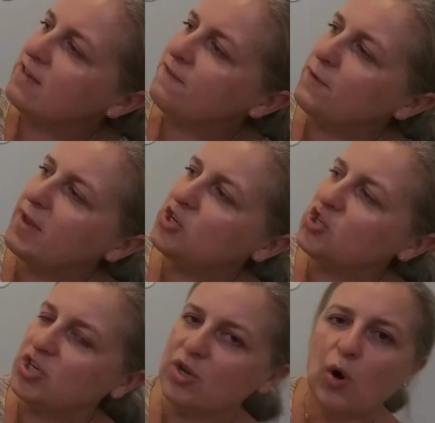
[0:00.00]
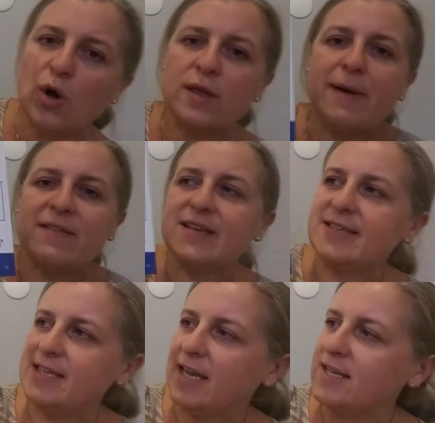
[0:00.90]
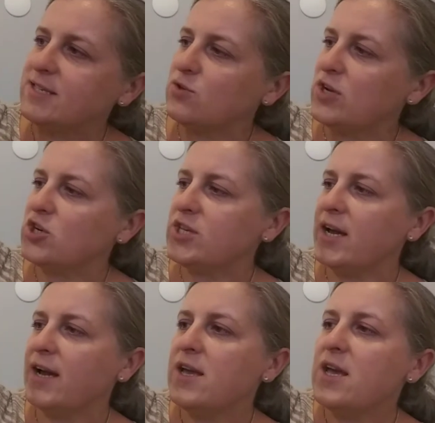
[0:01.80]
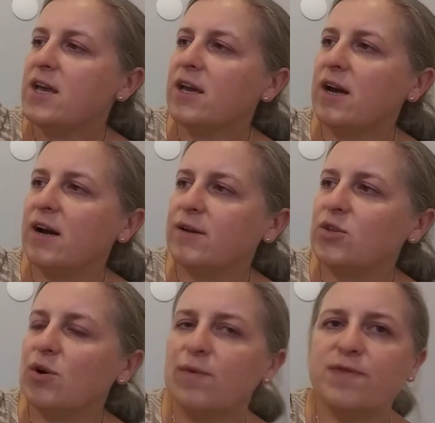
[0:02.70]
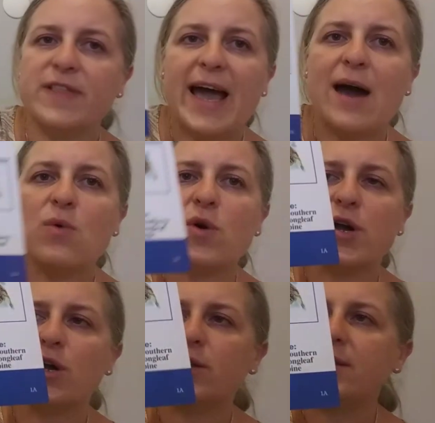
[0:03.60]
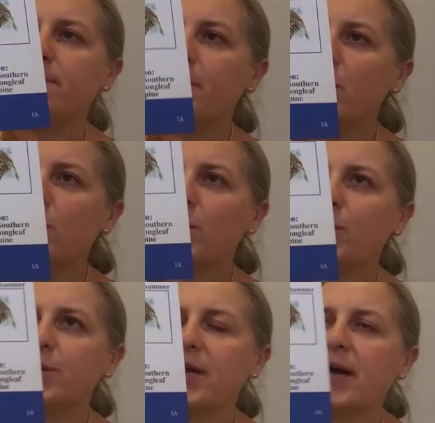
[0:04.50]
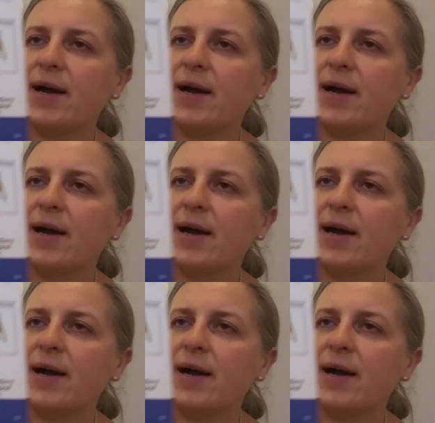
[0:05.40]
information all about the state. So there's a flower, the bird,